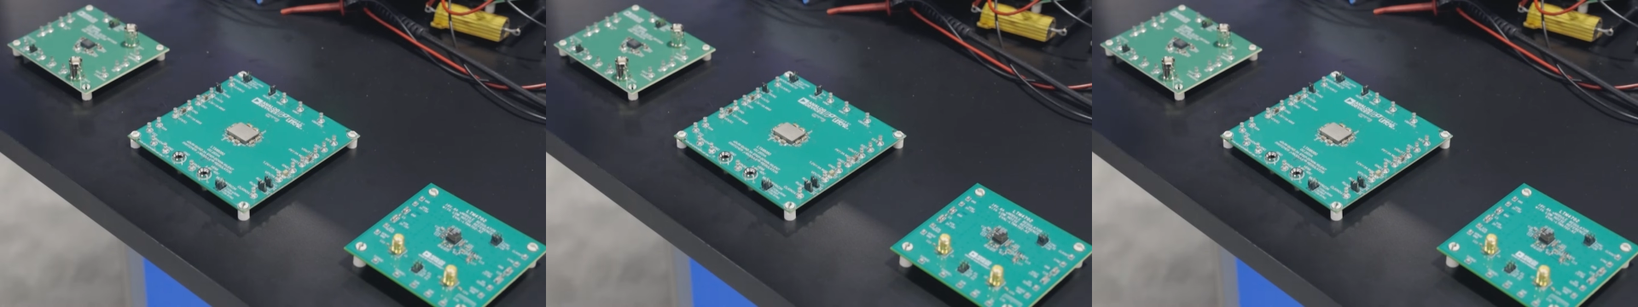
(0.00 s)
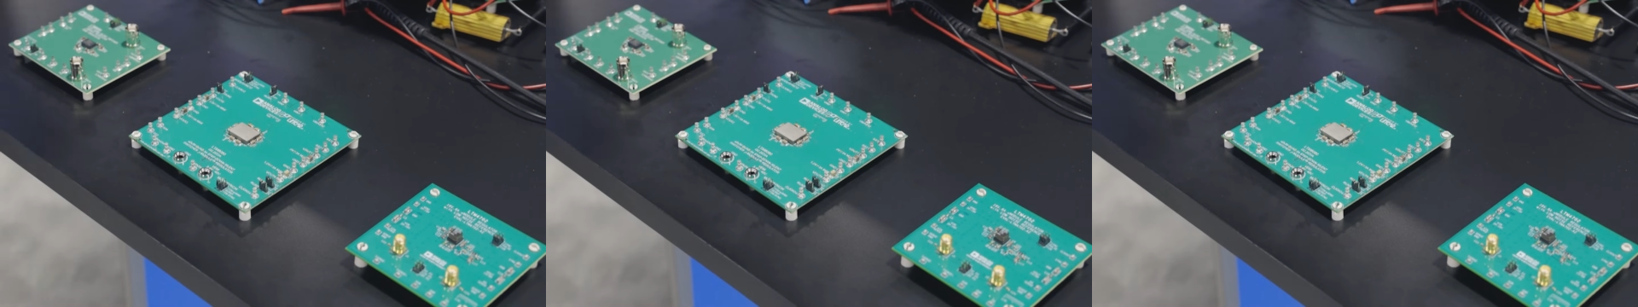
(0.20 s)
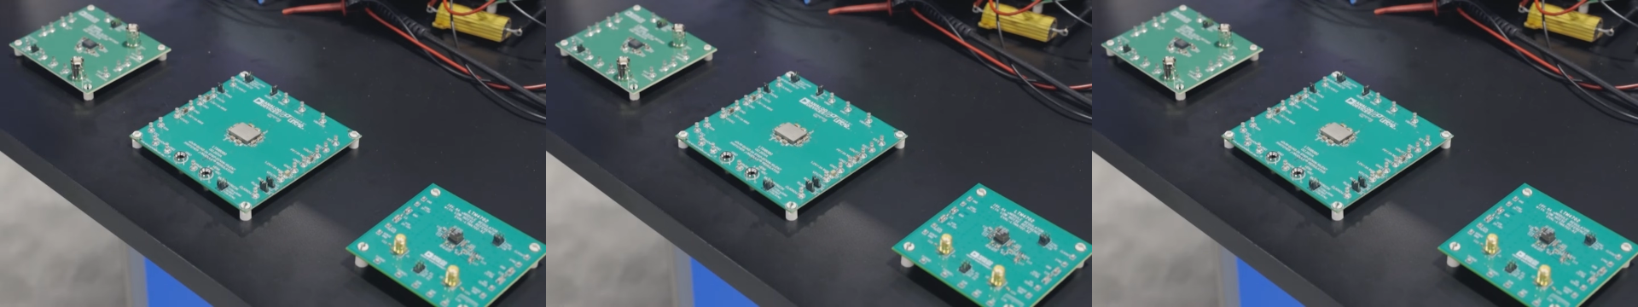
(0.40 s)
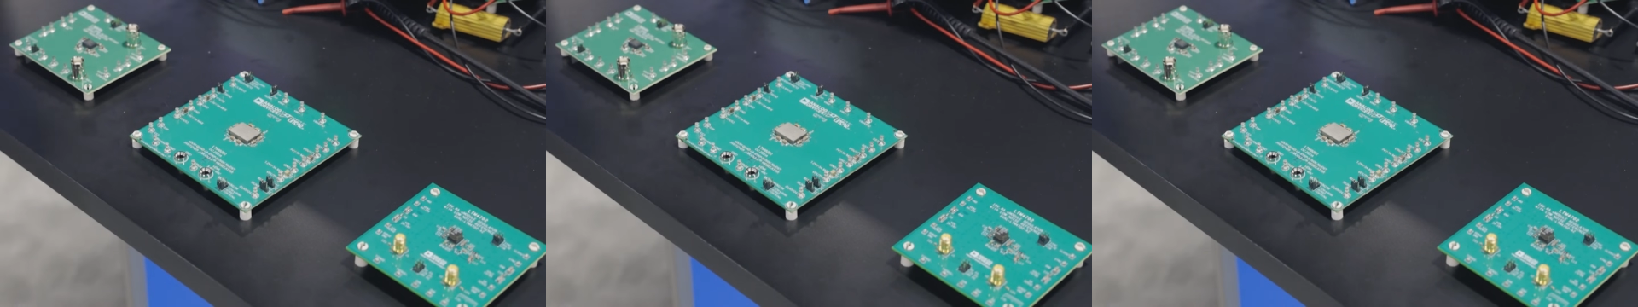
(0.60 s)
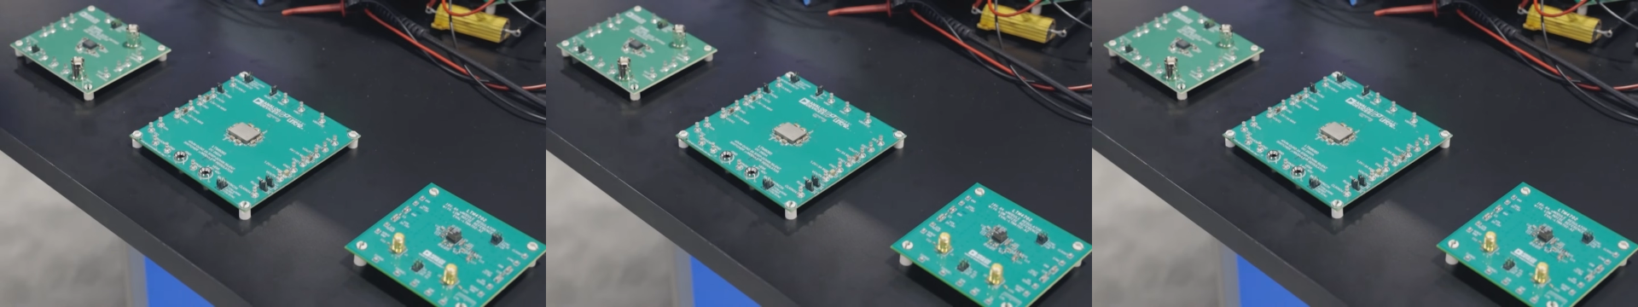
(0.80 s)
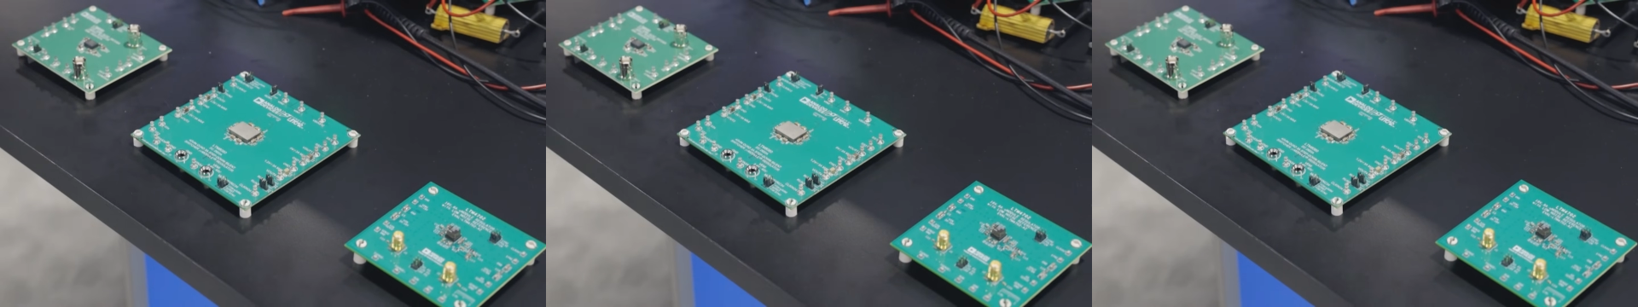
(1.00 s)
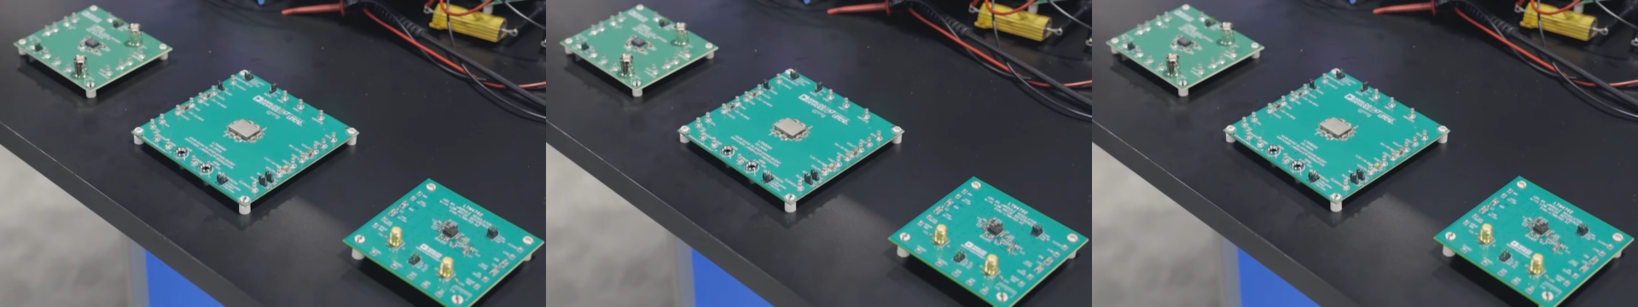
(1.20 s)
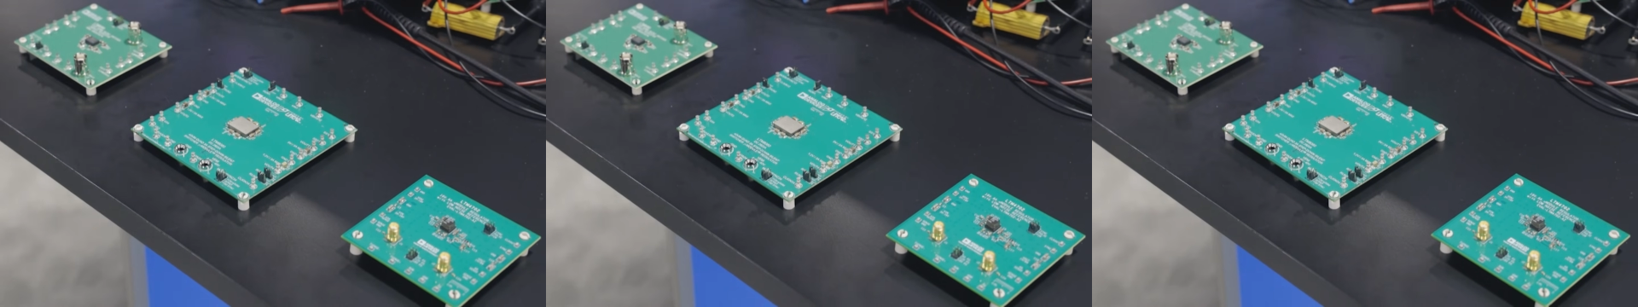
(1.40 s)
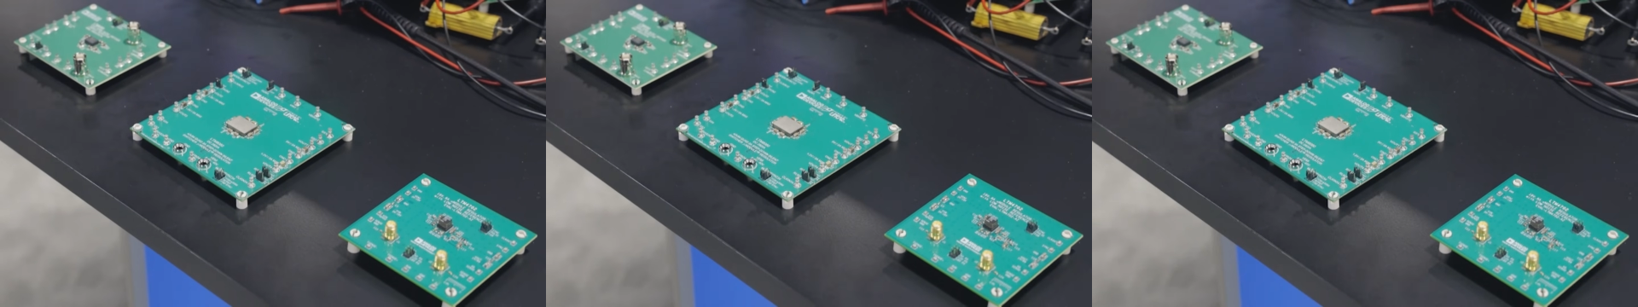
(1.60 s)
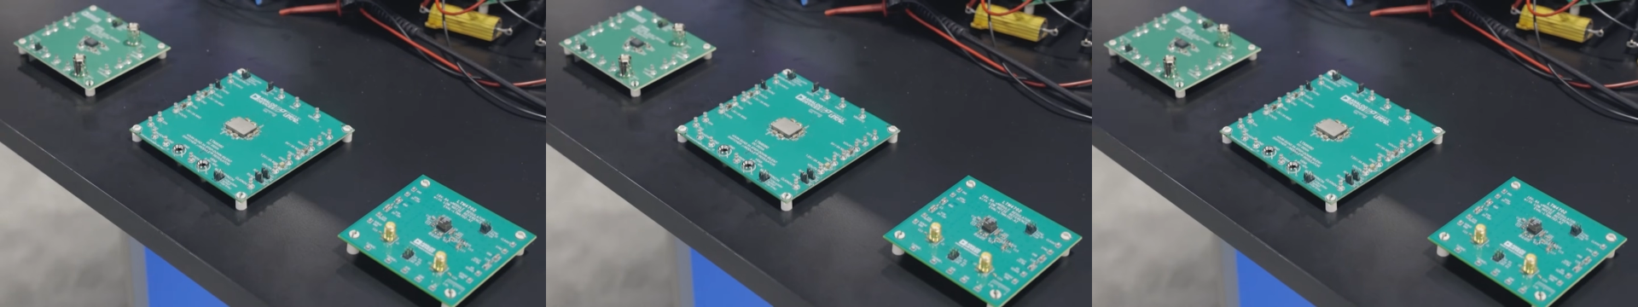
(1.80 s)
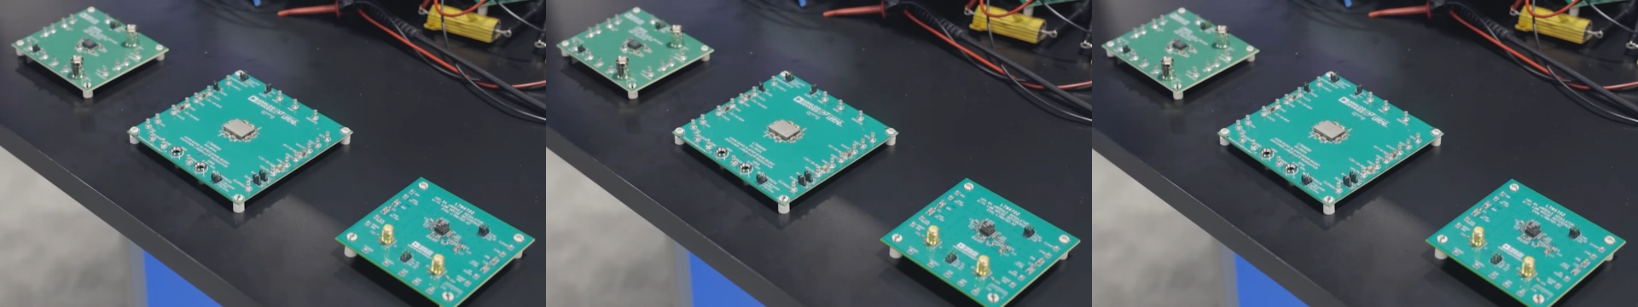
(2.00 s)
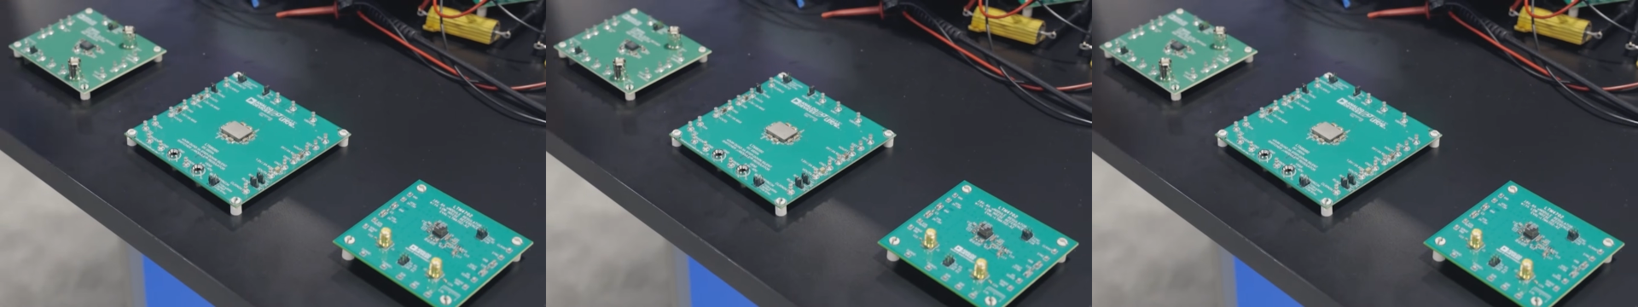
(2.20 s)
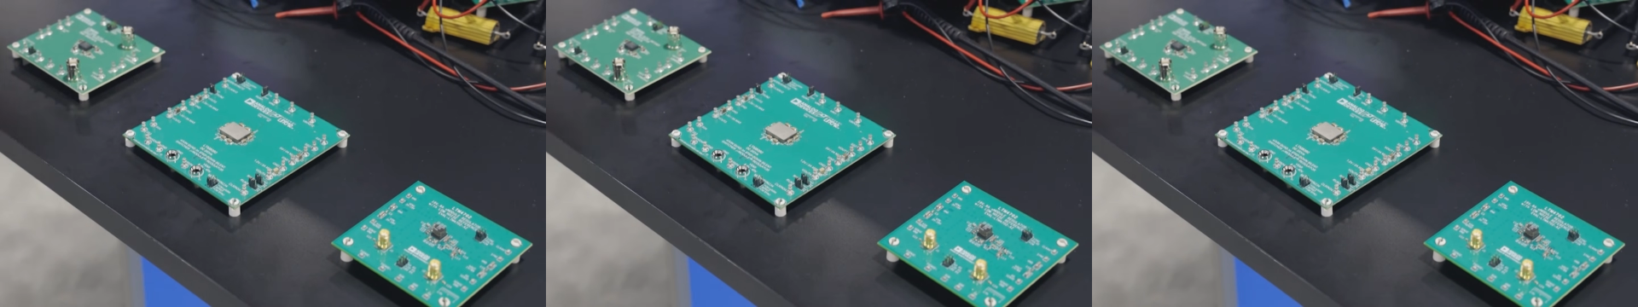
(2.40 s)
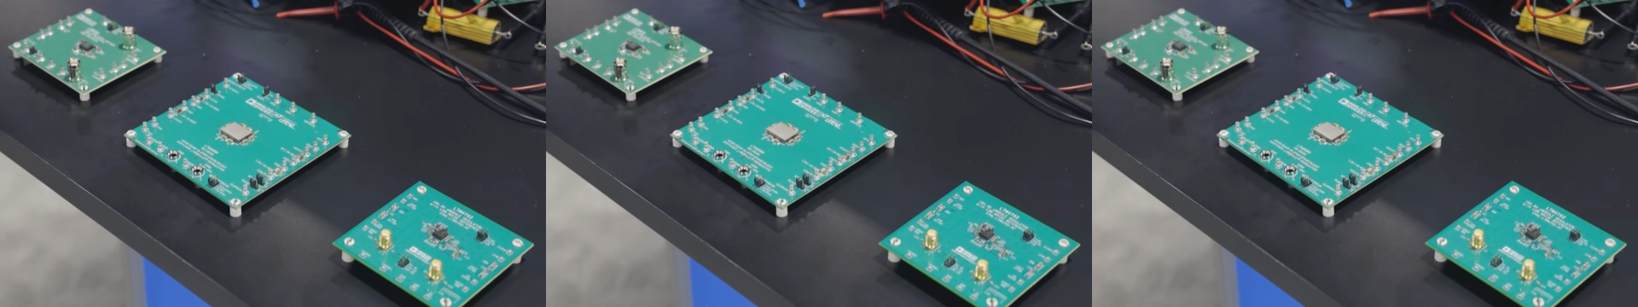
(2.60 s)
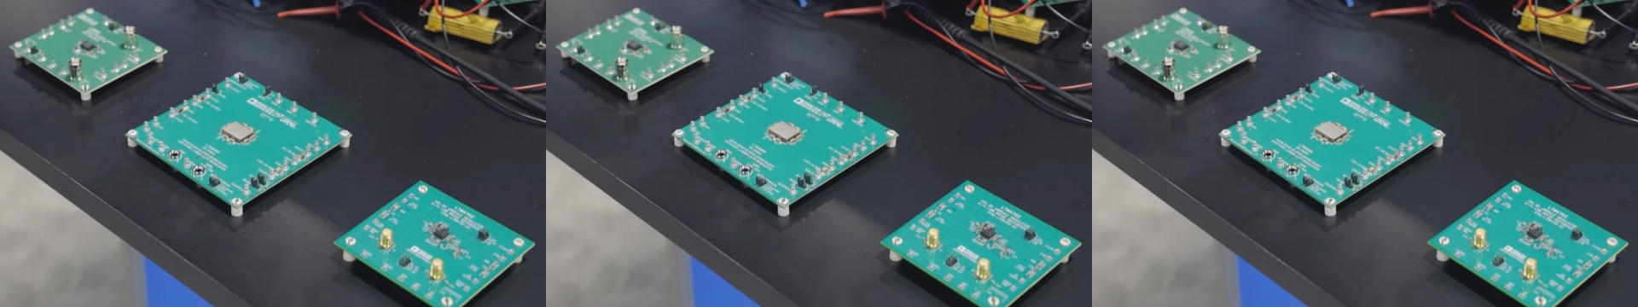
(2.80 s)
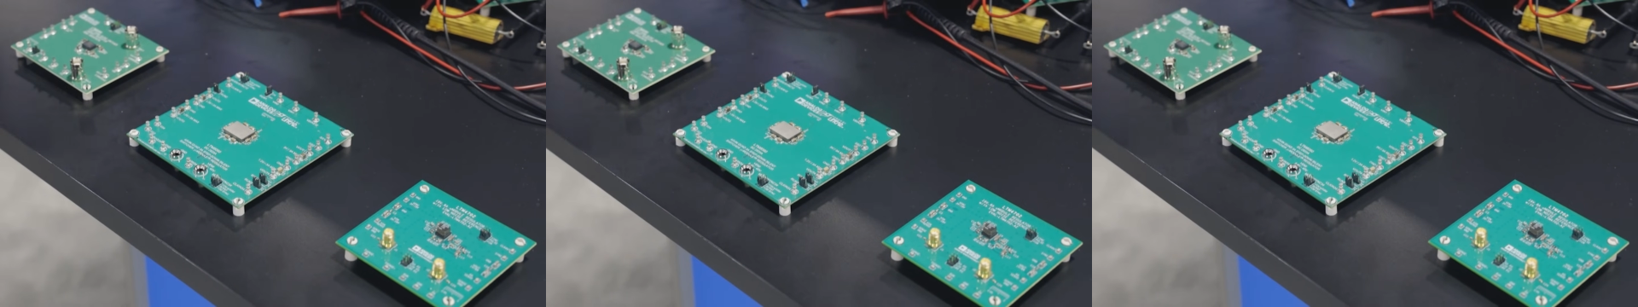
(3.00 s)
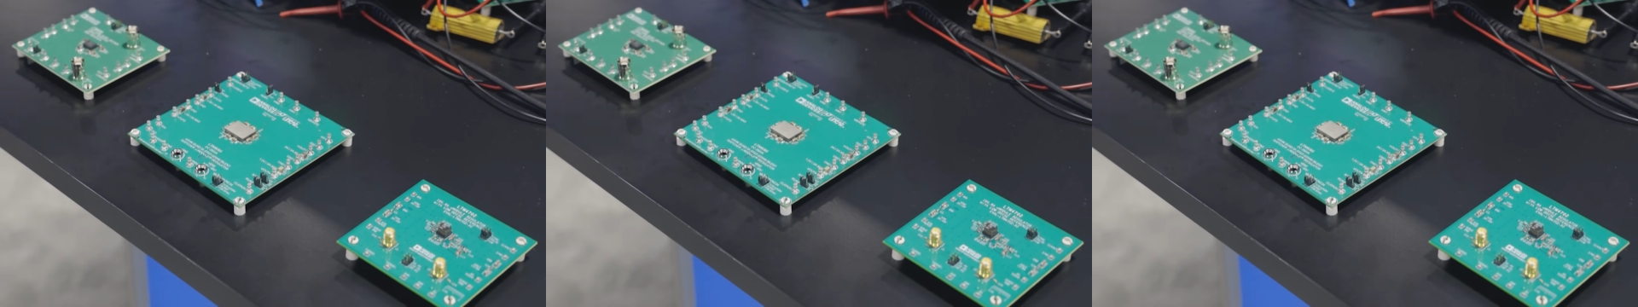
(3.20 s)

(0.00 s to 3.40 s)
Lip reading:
Nobody's mouth can be seen.